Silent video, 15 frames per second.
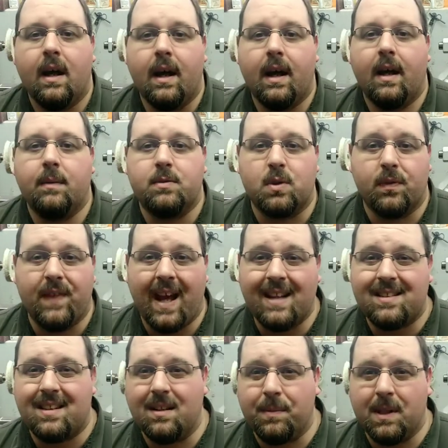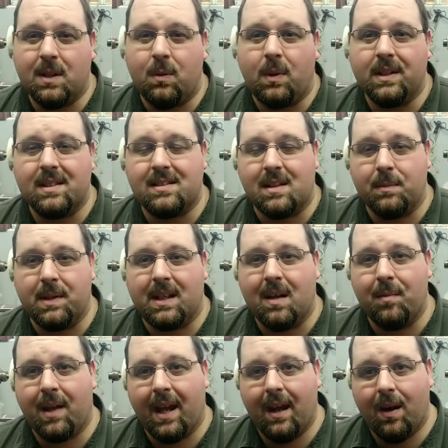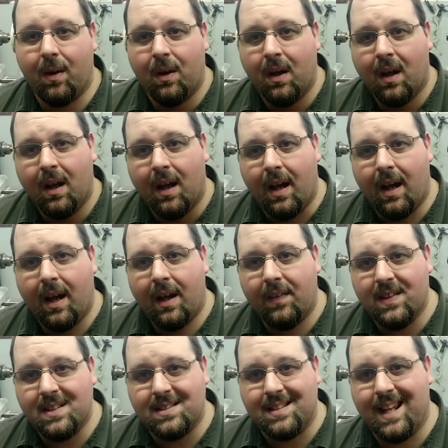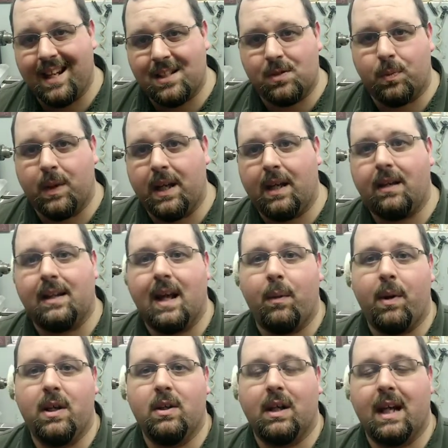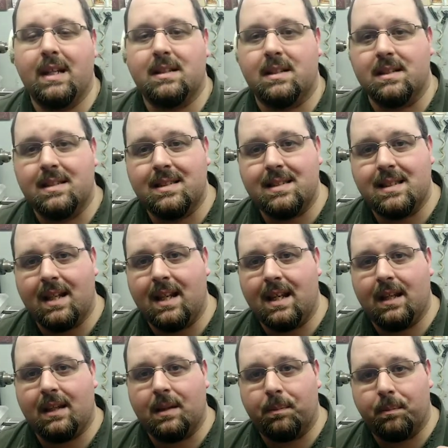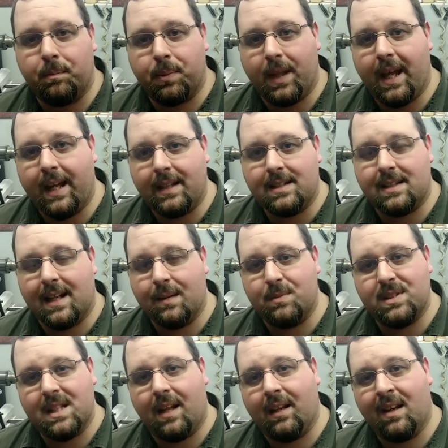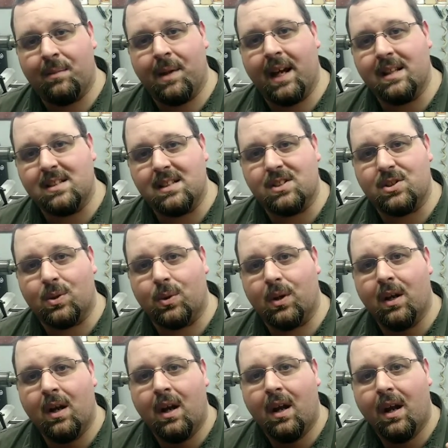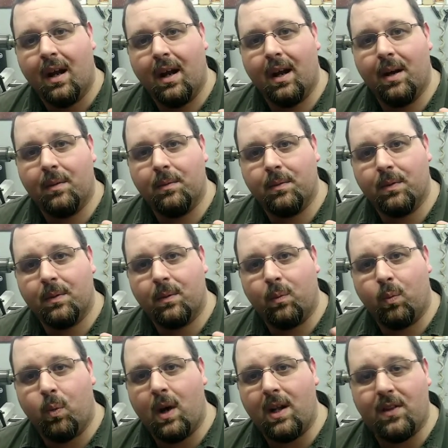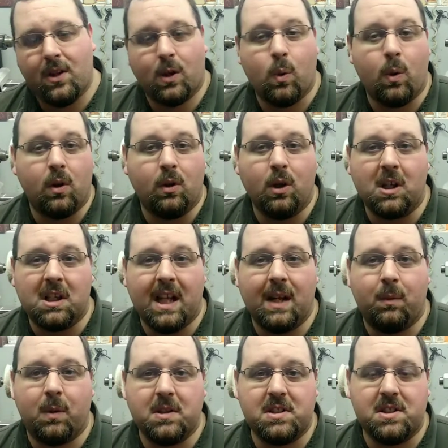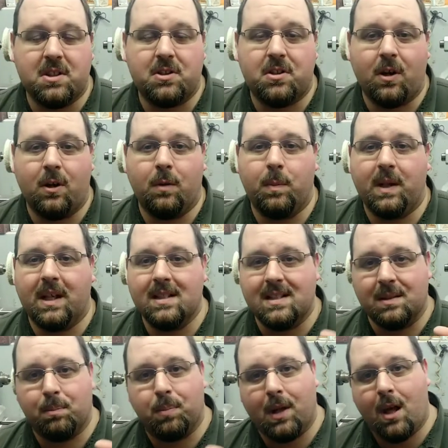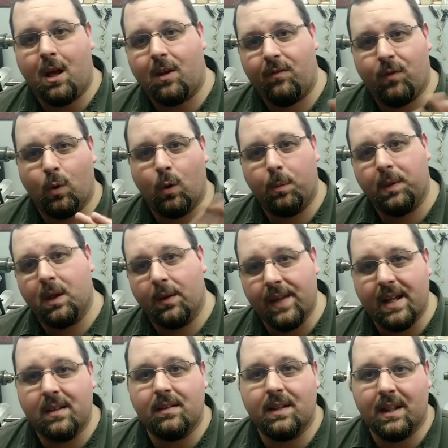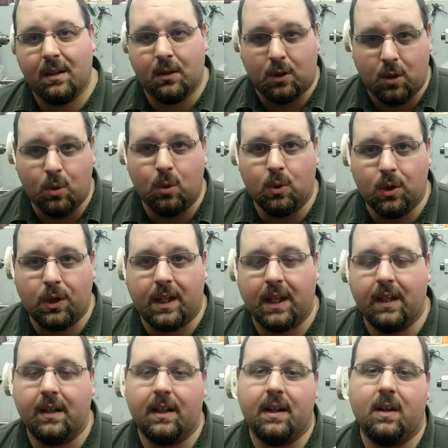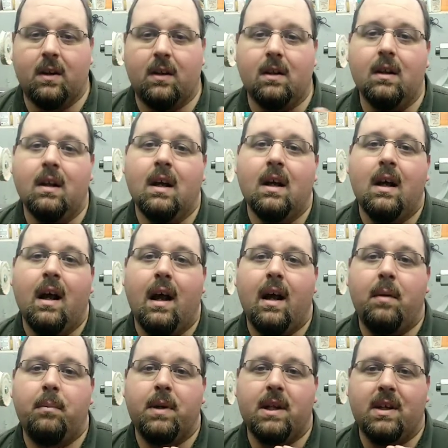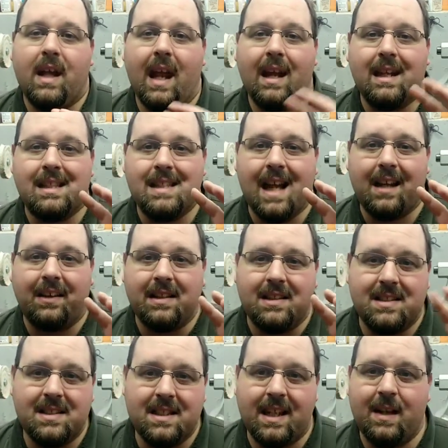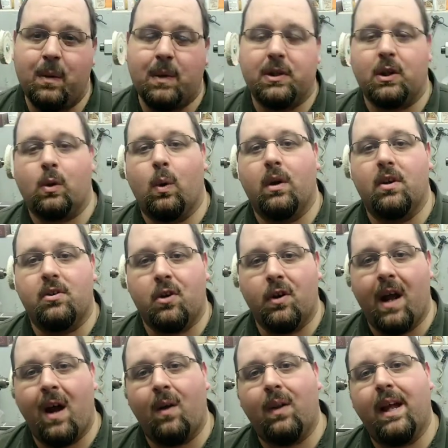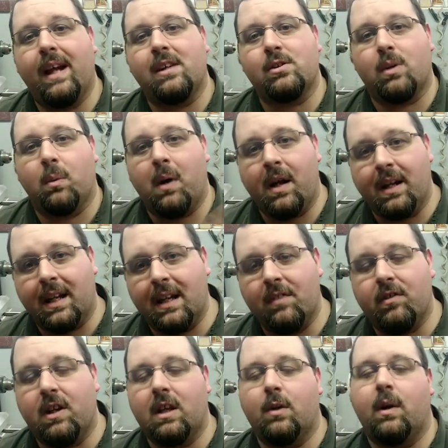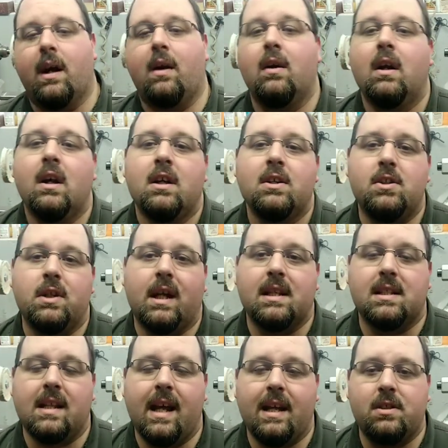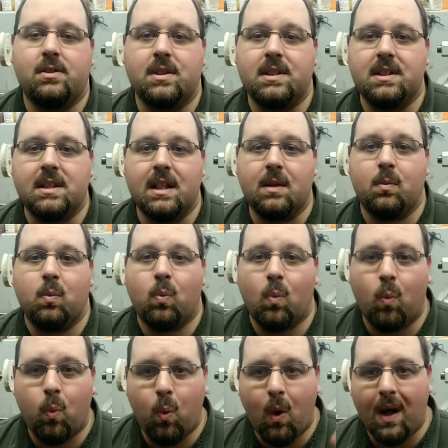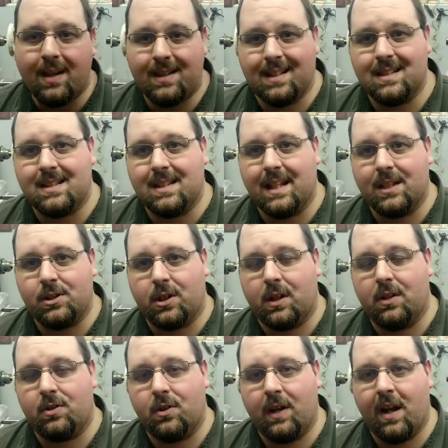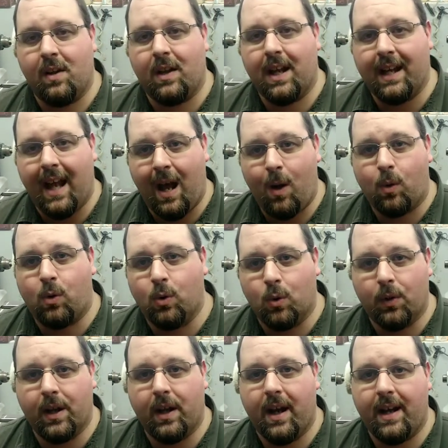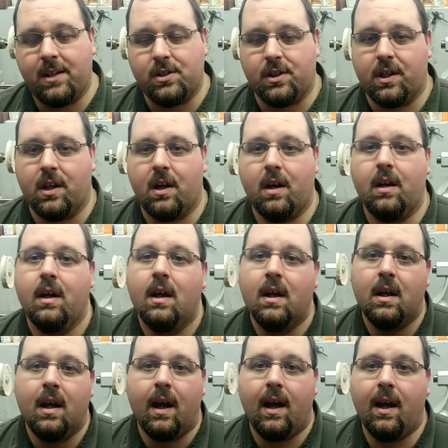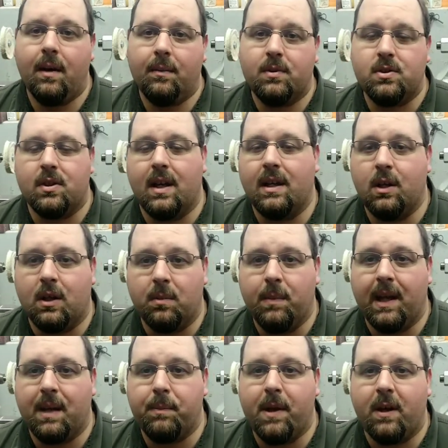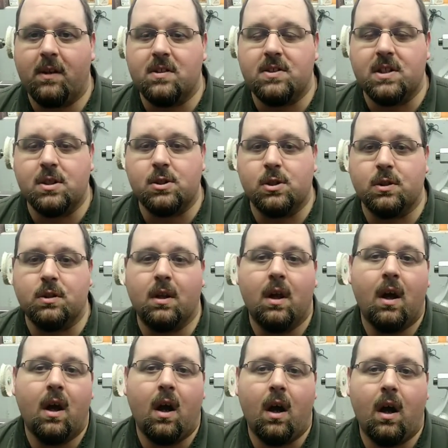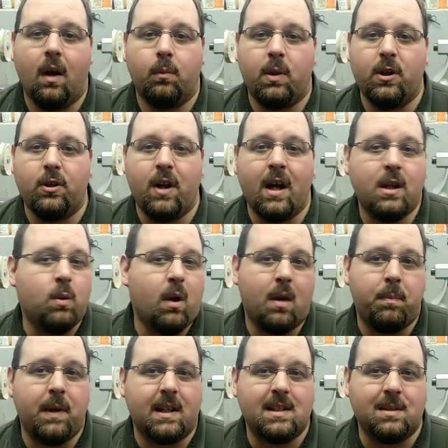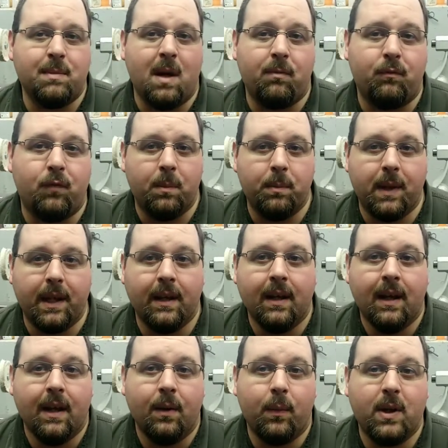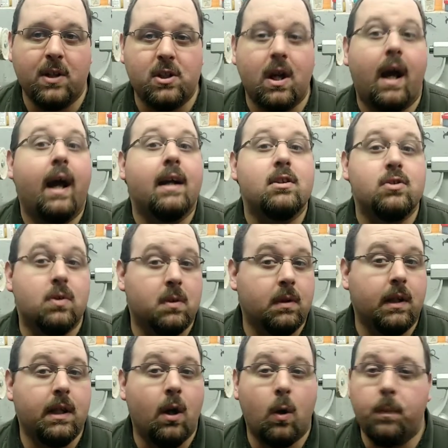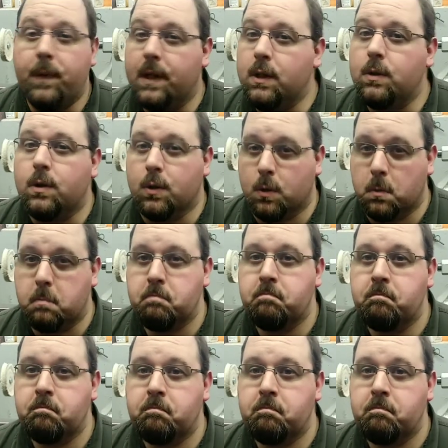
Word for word: Um, so that's going to be the one that's going to be coming out uh, this next week. That way you guys can see the blanks that I'm selling on my Etsy store. Um, what they're going to look like once they're turned because in block form, you know, they, they're cool looking and all, um, but you can't exactly see what they're going to turn out like, so I wanted to get a video out so you guys can actually see what these things are going to turn out like, how cool they actually are, um, so that you can make a better decision on whether or not you want to pick some from me, which I certainly hope that you do.